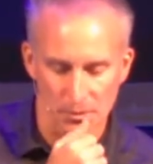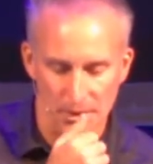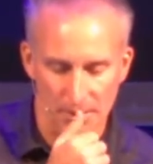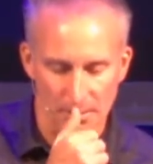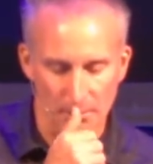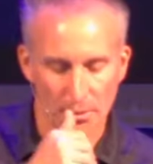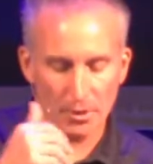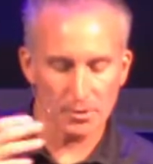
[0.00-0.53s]
Now,
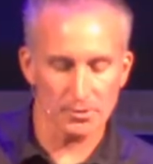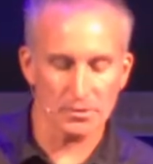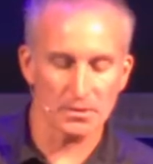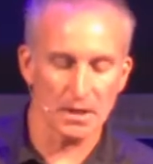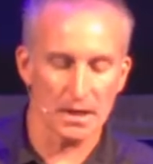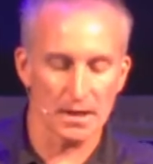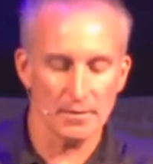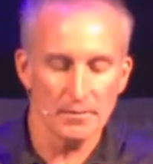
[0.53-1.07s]
in Paul's
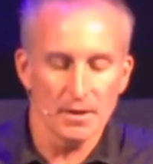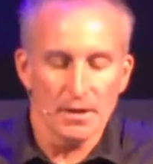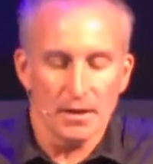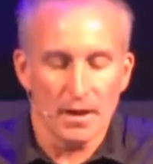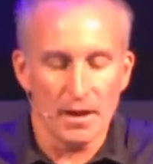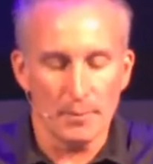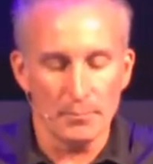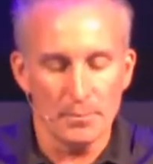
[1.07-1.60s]
day,
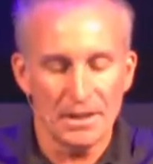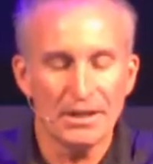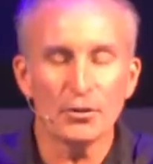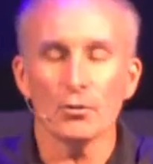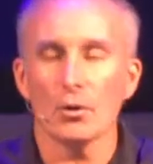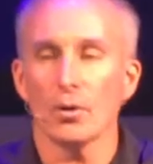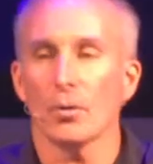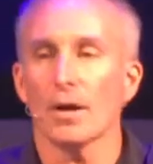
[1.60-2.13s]
um,
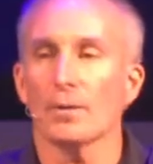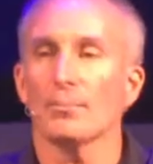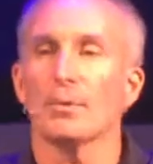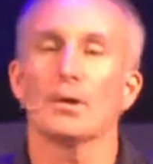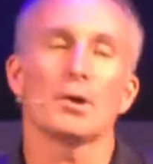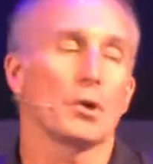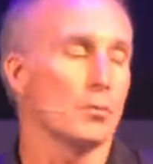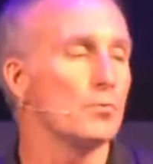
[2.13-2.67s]
Nero had
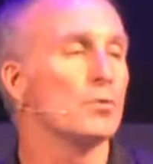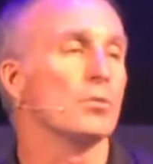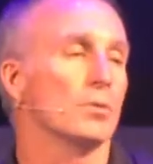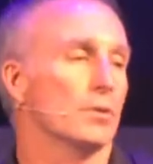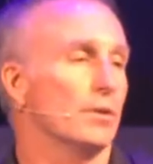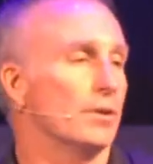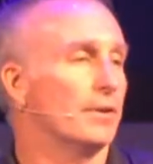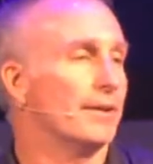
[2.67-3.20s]
been a
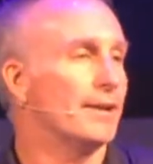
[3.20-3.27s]
ruler,